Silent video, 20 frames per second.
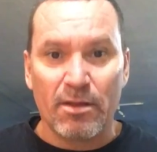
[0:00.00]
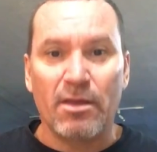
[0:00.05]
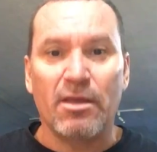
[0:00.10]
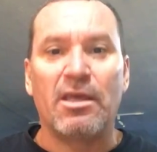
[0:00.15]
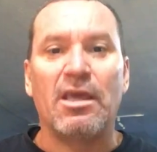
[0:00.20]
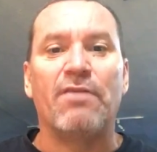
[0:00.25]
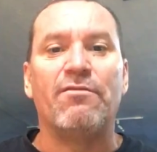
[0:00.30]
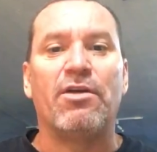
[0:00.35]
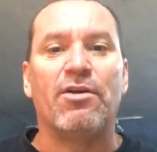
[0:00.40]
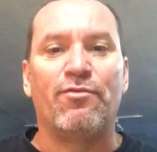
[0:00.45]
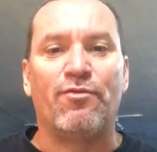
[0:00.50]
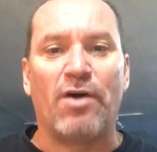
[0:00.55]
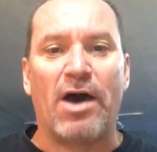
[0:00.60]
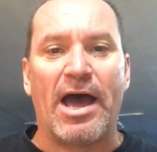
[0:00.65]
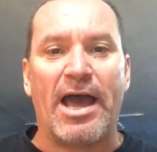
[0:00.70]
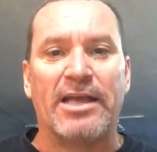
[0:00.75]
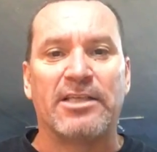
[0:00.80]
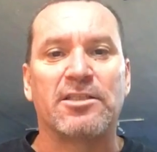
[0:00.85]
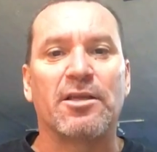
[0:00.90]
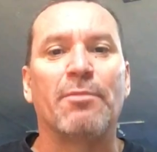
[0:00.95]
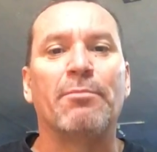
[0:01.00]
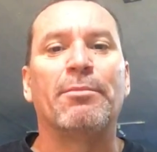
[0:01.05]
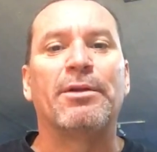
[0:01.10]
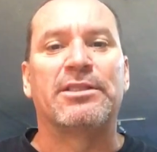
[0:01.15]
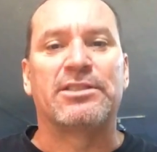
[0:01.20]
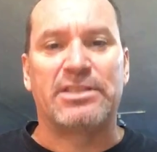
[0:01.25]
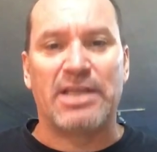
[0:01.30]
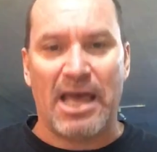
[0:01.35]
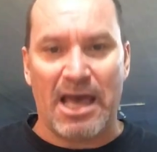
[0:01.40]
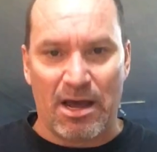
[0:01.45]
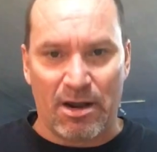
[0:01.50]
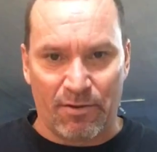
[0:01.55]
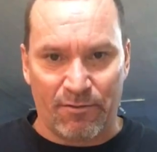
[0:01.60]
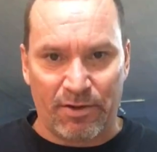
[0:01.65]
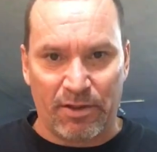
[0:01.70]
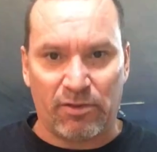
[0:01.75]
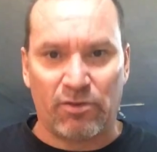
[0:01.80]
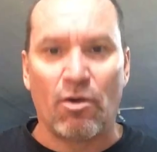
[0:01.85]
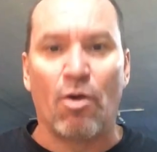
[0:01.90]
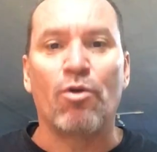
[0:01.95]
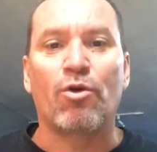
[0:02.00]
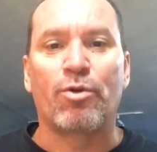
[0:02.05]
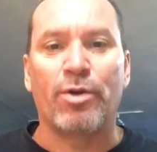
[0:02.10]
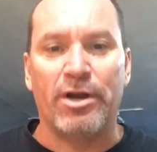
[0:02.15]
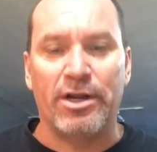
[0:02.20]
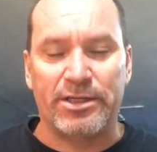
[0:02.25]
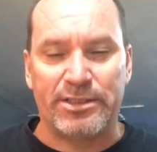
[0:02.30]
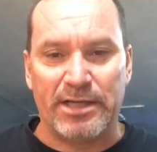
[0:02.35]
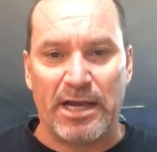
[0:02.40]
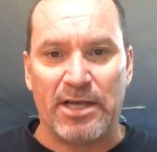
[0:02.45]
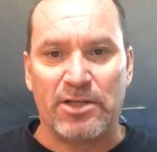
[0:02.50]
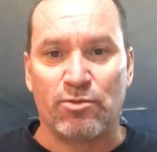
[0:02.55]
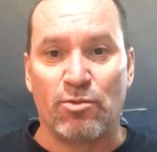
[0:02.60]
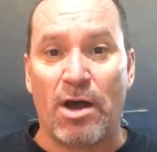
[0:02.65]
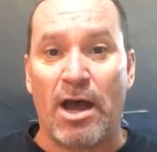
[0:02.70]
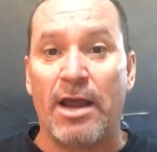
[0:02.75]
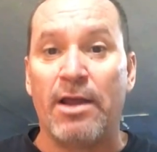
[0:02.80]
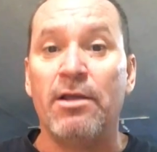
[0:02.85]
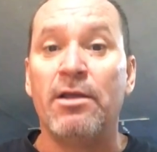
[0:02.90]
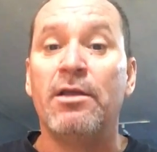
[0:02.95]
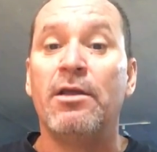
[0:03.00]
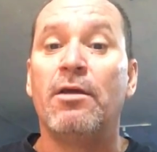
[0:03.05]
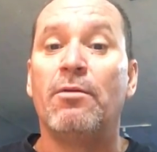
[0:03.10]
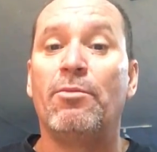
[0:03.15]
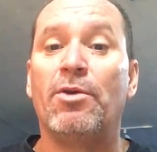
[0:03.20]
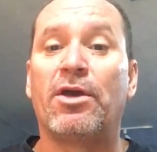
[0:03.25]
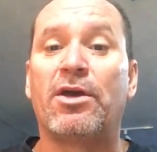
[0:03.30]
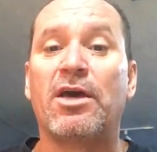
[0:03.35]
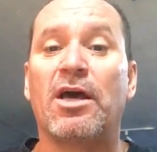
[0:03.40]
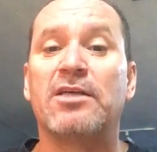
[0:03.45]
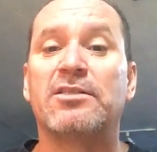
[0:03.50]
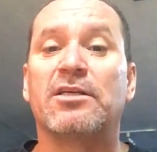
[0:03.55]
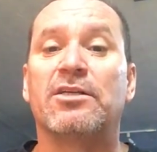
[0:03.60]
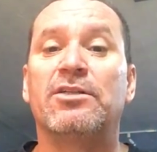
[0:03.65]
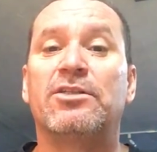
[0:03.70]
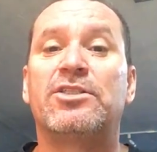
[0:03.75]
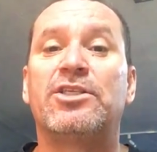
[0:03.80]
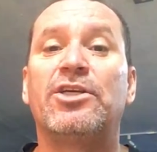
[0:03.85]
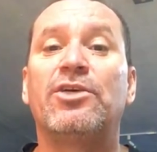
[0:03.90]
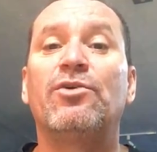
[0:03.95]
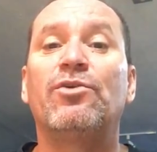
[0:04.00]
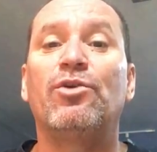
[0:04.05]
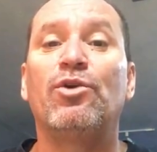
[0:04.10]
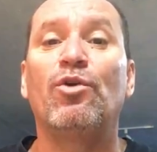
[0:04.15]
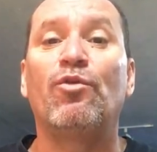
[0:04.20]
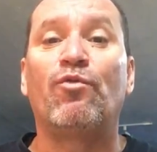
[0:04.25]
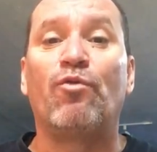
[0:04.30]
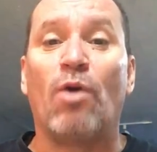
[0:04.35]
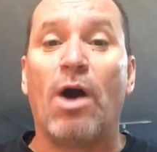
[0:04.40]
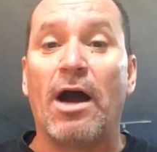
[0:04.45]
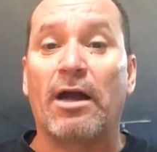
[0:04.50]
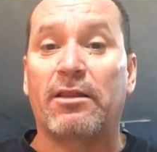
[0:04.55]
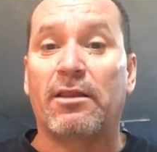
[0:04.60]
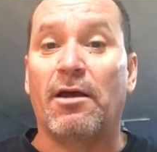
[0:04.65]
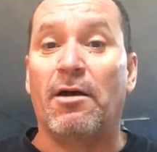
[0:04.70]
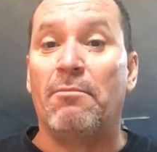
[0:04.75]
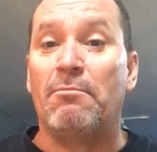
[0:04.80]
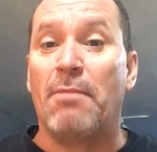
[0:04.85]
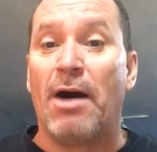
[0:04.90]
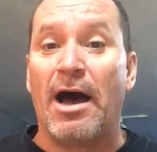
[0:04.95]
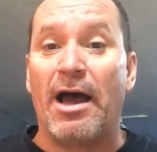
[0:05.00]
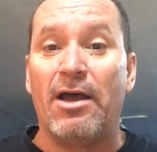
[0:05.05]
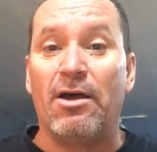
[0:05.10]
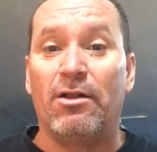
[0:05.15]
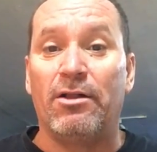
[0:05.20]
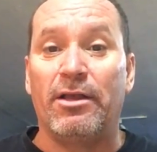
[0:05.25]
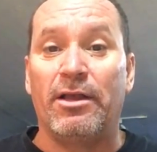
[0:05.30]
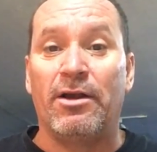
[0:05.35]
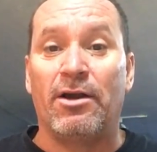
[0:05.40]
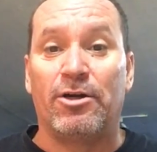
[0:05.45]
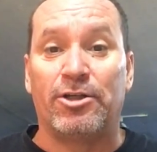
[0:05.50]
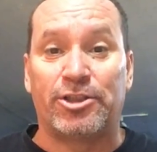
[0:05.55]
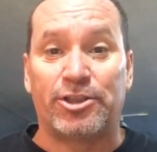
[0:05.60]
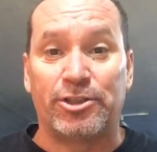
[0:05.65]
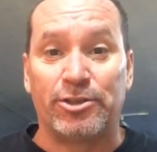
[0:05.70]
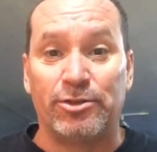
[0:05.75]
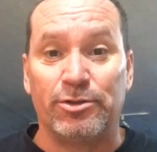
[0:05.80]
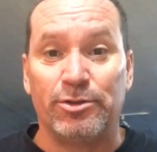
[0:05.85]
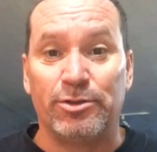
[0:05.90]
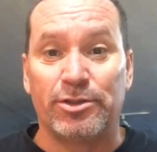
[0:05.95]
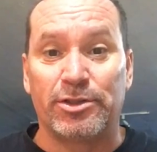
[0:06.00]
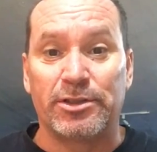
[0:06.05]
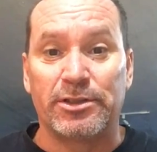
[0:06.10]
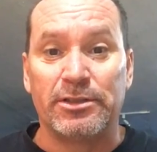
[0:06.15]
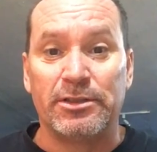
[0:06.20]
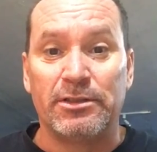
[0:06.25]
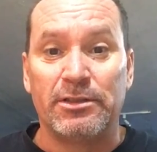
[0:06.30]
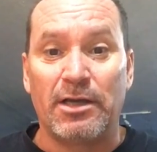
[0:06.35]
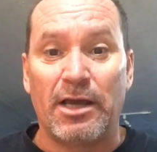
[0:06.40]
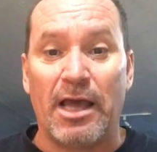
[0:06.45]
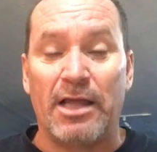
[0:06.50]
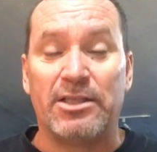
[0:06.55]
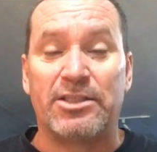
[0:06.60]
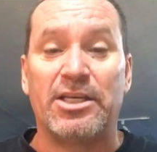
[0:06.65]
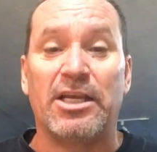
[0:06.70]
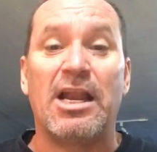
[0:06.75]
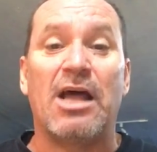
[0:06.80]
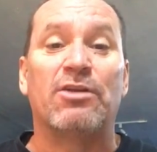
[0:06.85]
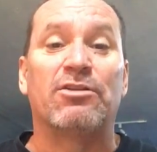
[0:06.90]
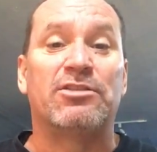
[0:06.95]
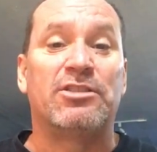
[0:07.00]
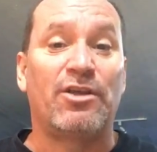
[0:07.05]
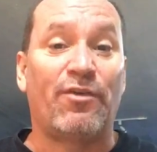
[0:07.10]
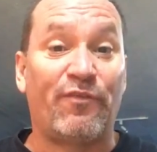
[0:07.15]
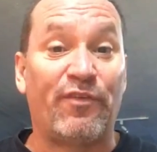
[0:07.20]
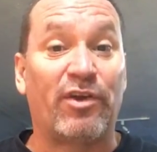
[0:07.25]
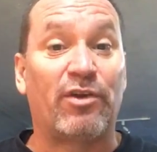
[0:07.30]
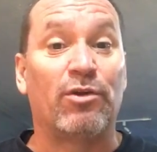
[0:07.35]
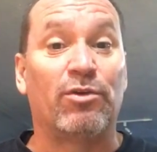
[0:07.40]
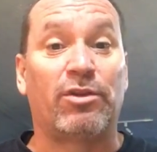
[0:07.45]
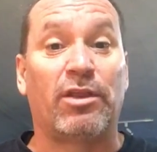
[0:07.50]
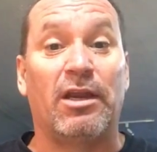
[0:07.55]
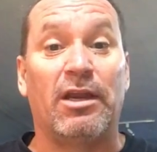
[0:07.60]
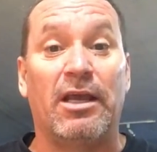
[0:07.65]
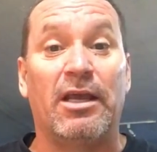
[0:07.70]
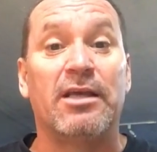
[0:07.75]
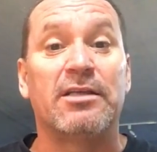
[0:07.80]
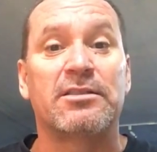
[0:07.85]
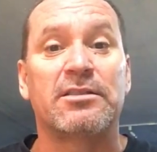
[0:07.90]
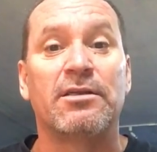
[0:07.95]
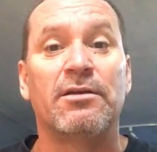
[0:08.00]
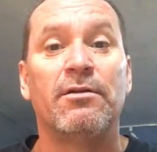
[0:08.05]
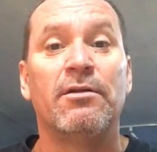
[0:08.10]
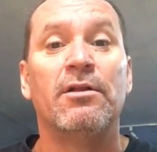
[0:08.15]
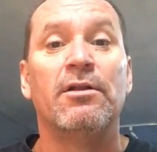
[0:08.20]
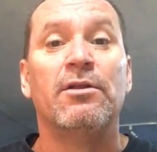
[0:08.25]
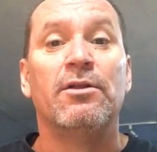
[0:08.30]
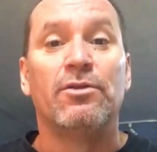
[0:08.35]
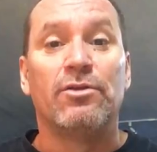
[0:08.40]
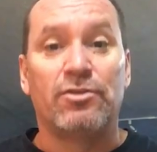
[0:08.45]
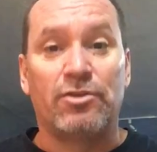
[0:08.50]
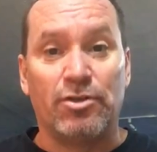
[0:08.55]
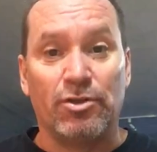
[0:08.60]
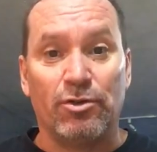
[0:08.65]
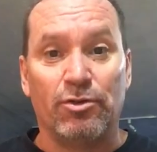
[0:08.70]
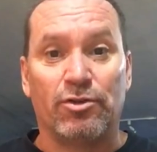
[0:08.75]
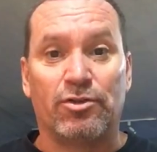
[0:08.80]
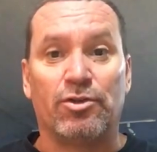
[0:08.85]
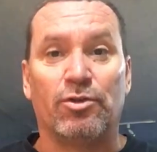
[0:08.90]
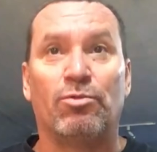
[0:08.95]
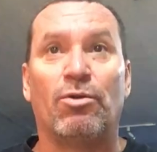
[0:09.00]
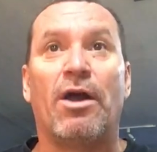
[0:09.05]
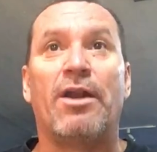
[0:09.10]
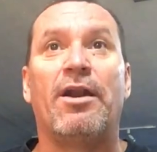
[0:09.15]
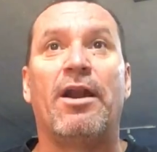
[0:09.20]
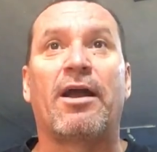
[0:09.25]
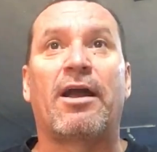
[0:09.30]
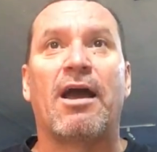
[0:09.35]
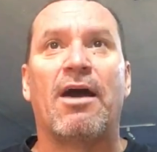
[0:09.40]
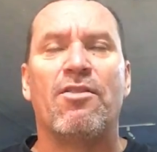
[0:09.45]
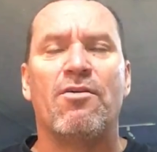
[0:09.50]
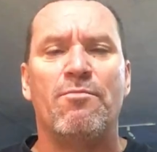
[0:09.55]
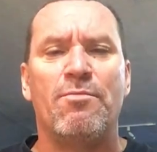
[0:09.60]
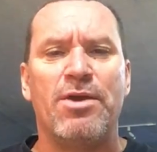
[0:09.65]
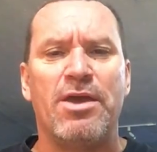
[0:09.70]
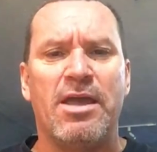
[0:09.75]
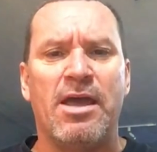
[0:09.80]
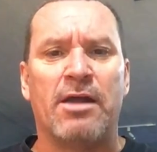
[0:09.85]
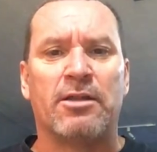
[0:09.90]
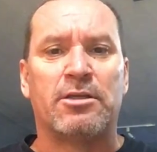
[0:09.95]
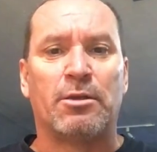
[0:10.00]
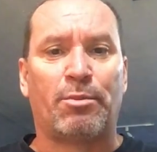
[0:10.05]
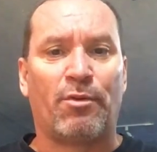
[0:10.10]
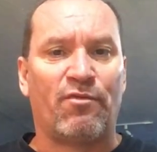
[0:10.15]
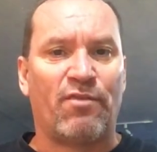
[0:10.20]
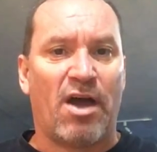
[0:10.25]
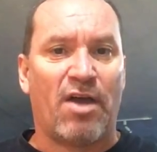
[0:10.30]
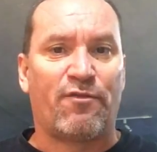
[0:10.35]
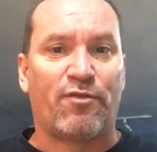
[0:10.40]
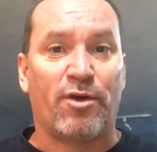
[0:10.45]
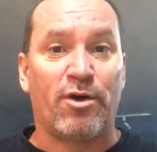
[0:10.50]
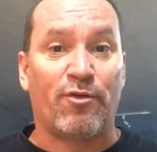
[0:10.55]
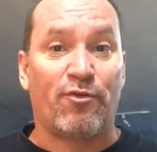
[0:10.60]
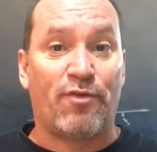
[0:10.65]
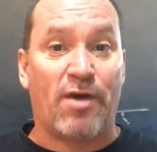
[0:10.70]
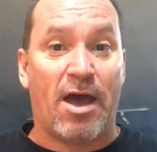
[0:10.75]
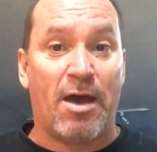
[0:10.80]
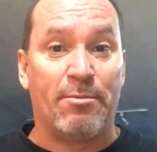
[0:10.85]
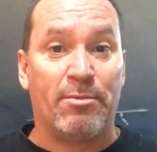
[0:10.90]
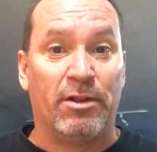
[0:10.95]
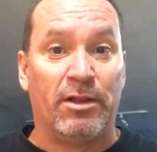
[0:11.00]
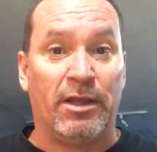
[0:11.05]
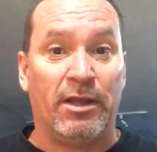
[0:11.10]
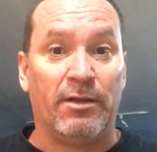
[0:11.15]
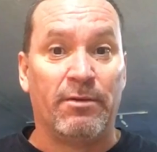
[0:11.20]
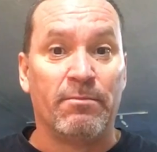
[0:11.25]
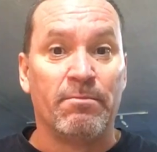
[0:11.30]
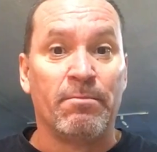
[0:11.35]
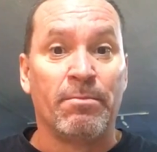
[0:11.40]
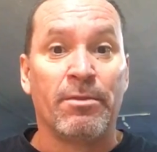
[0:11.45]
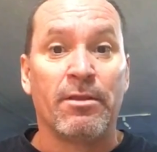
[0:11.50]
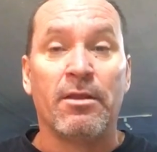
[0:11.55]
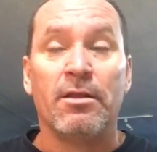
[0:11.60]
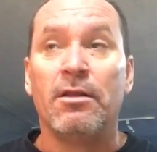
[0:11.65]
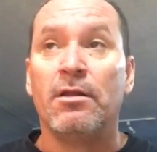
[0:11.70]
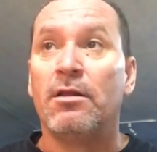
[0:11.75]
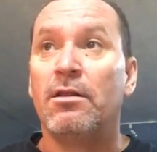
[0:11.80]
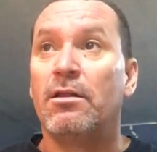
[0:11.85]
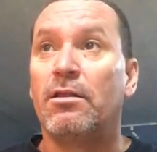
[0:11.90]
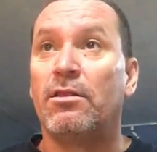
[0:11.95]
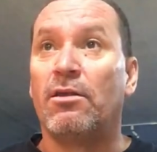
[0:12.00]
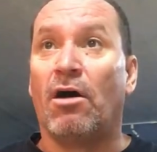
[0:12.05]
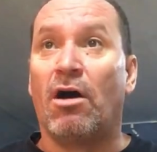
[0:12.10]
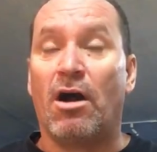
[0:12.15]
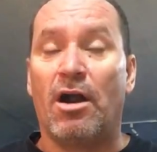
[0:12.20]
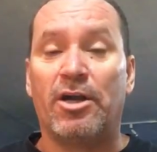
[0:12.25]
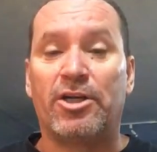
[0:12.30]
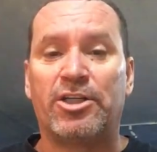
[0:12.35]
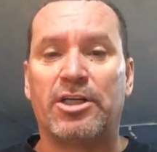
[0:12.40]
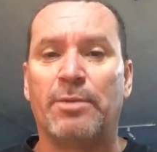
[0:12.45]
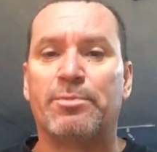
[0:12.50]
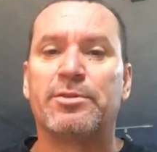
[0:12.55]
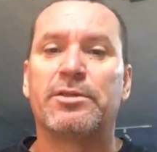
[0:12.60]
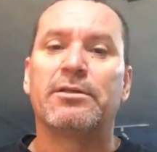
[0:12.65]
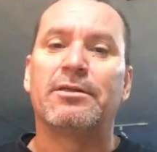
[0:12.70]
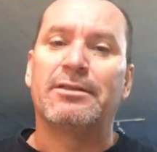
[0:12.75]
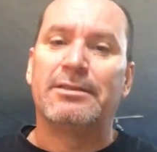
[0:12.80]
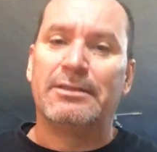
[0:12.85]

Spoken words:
Give advice, but stay out of it. Don't criticize. Why? Because until you've walked a mile in our shoes and seen how difficult it is to run an academia, to provide for your family, the hardships,